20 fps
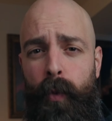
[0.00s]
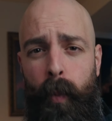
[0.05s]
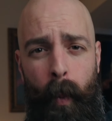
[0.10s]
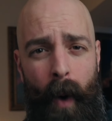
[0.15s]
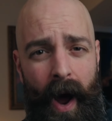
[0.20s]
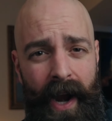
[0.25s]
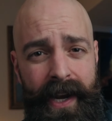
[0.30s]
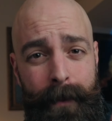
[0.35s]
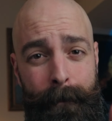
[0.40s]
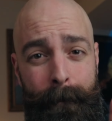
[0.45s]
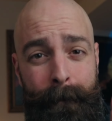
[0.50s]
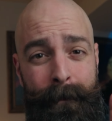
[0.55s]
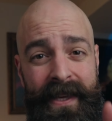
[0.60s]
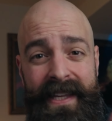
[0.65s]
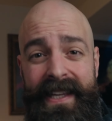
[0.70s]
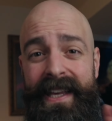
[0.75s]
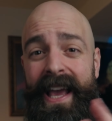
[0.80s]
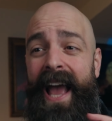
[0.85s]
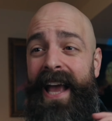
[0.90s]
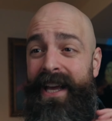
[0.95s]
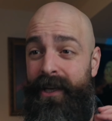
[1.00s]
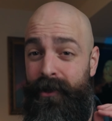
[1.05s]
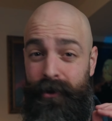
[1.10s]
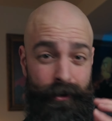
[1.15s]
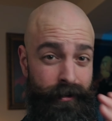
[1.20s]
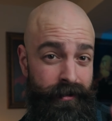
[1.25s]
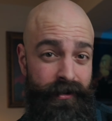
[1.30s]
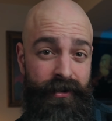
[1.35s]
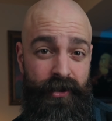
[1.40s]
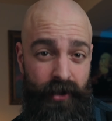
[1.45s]
want to be a
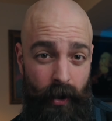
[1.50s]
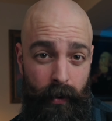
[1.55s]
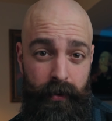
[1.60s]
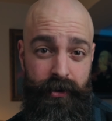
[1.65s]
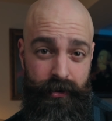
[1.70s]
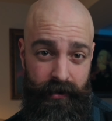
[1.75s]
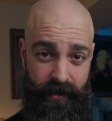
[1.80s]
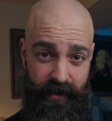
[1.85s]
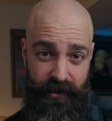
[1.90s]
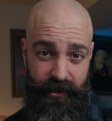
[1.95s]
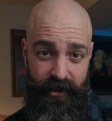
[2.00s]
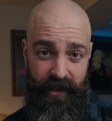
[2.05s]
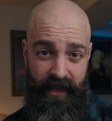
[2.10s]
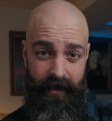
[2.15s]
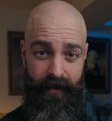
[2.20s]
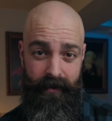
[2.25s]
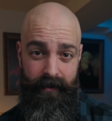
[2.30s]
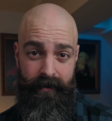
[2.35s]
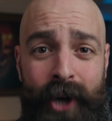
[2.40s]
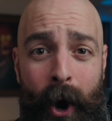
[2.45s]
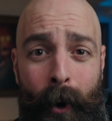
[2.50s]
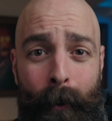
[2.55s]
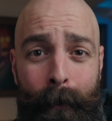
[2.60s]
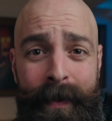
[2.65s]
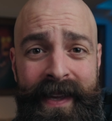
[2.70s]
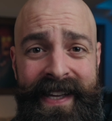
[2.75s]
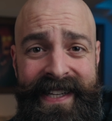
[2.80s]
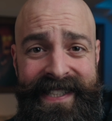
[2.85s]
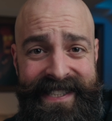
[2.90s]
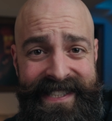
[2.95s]
good social engineer? Don't
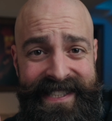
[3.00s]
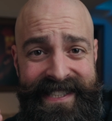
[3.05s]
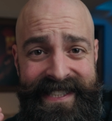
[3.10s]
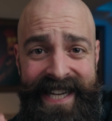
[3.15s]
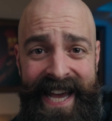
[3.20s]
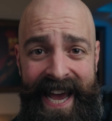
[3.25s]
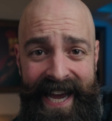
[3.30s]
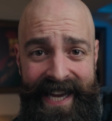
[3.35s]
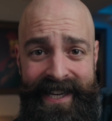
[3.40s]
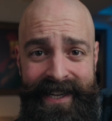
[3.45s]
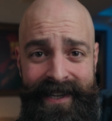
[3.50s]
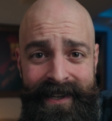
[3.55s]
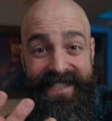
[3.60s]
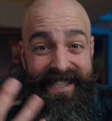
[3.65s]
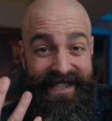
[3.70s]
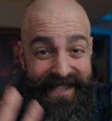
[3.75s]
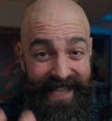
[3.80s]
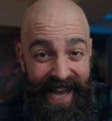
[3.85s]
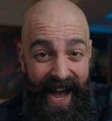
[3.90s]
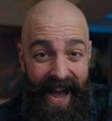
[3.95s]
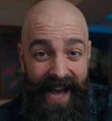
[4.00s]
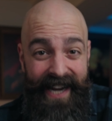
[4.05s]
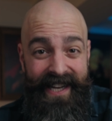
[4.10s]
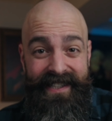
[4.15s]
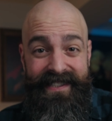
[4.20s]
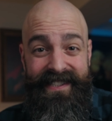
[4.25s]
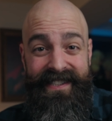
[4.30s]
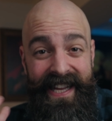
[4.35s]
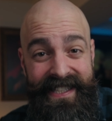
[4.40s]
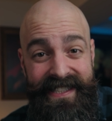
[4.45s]
be a dick.
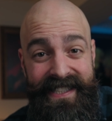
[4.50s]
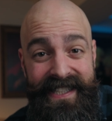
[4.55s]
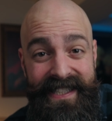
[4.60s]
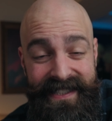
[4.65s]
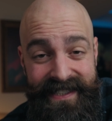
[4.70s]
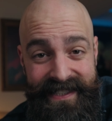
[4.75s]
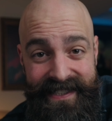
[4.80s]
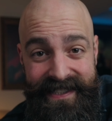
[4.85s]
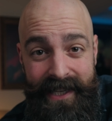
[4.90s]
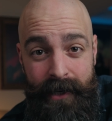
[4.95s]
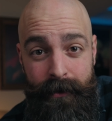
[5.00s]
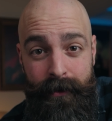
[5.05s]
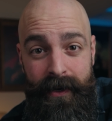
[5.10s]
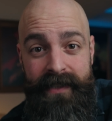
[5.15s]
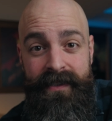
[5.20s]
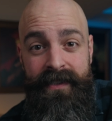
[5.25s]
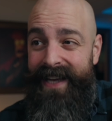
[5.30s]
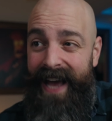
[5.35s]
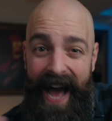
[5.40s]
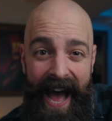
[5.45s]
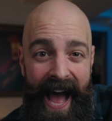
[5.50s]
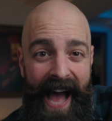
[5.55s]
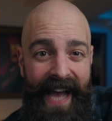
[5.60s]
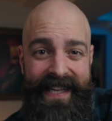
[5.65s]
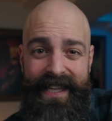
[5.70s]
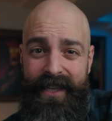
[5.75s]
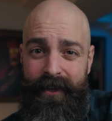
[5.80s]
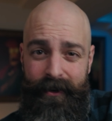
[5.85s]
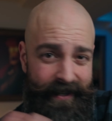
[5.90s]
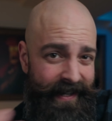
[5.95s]
Dishonest, inconsiderate,
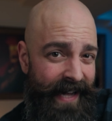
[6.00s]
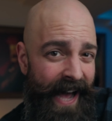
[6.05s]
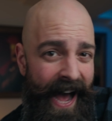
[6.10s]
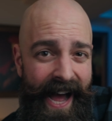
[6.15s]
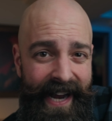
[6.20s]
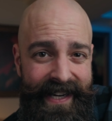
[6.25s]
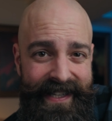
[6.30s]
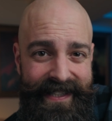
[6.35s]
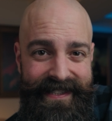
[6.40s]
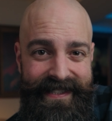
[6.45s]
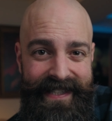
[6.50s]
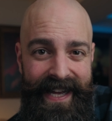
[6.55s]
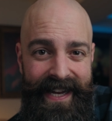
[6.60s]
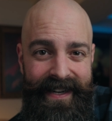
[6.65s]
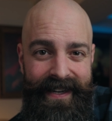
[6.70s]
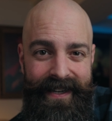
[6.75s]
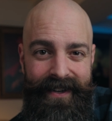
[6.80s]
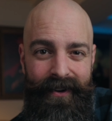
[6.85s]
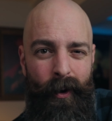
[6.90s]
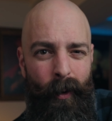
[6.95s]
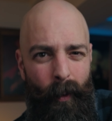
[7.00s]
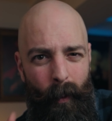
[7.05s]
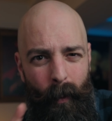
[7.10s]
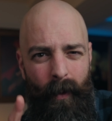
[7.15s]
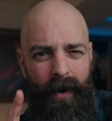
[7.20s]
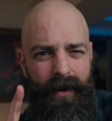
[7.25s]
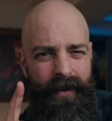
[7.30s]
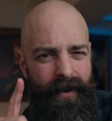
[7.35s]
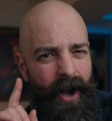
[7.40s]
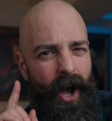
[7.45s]
cocky, or condescending,
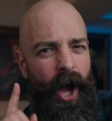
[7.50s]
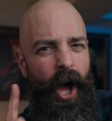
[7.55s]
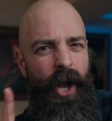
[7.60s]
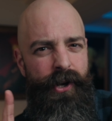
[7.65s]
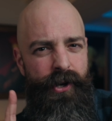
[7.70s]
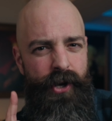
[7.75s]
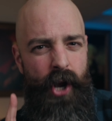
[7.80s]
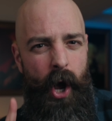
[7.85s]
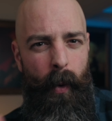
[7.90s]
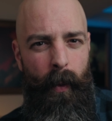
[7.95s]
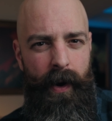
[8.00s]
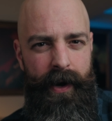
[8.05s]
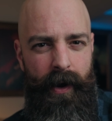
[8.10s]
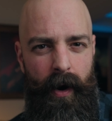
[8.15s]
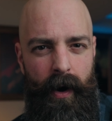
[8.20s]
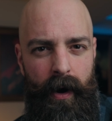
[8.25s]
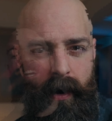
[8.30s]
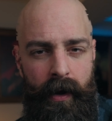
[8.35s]
or a know-it-all.